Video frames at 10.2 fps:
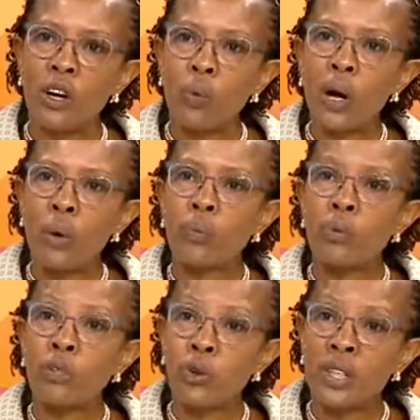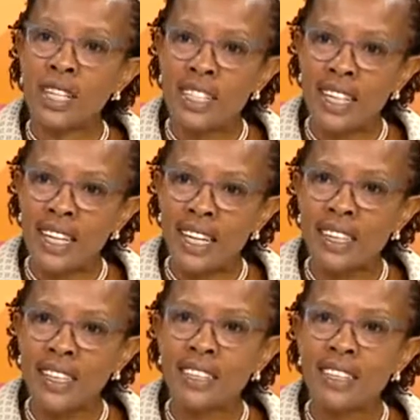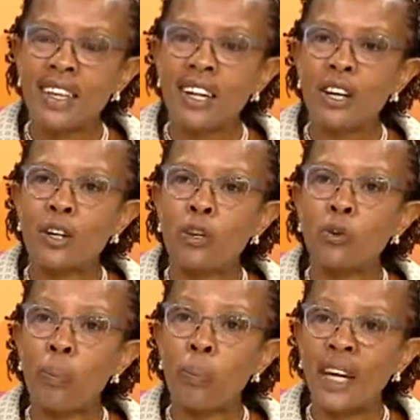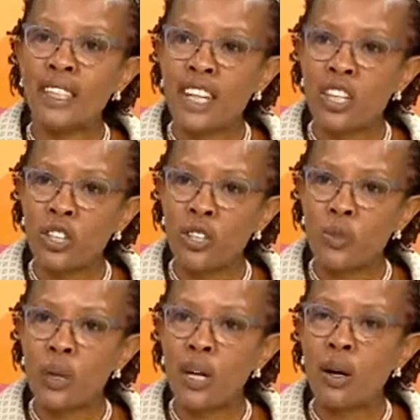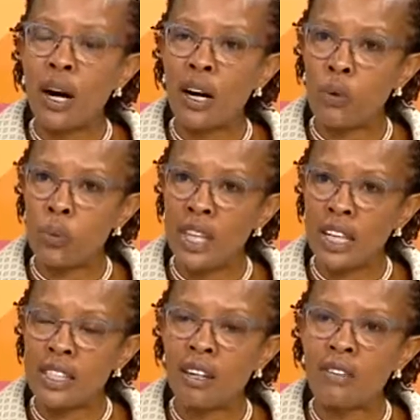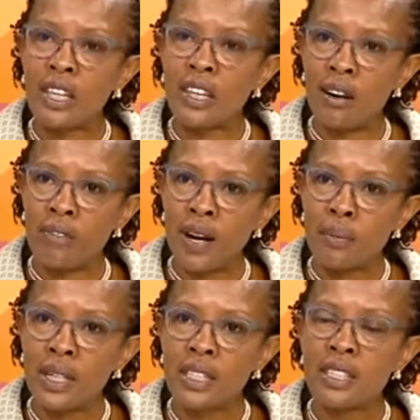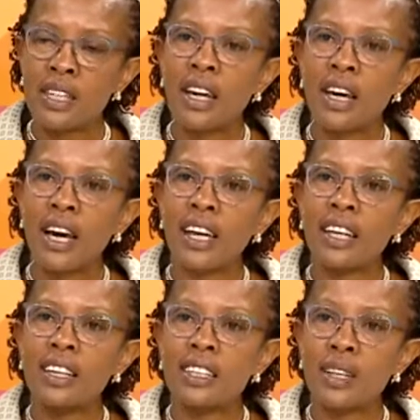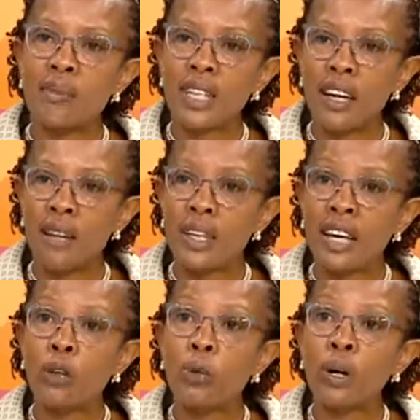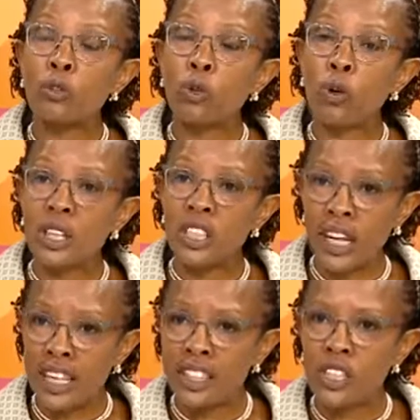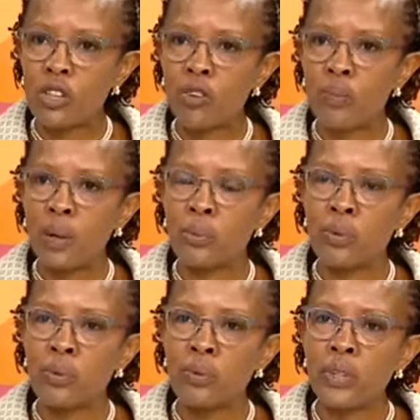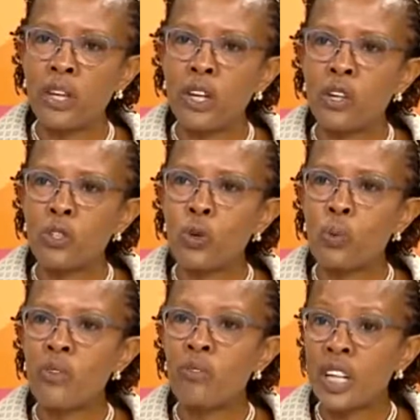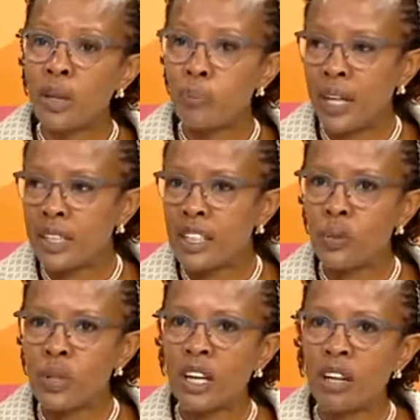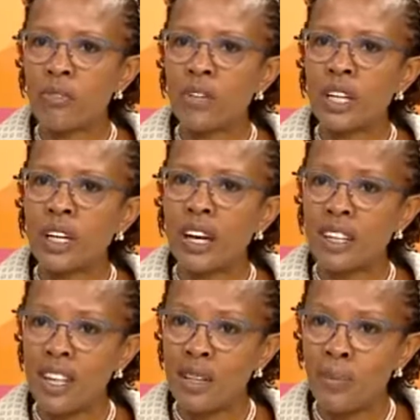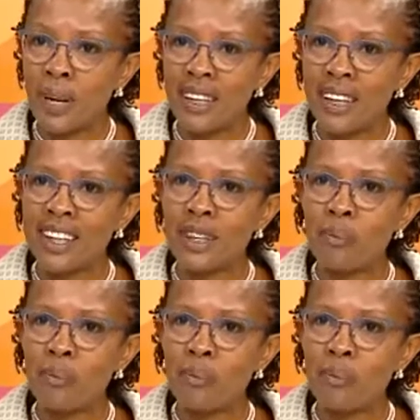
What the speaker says: where we would grow the seedlings, grow plantations with ourselves and our farmers, and at the same time then look to commercialization of bamboo. So we've really partnered with KEFRI and INBA in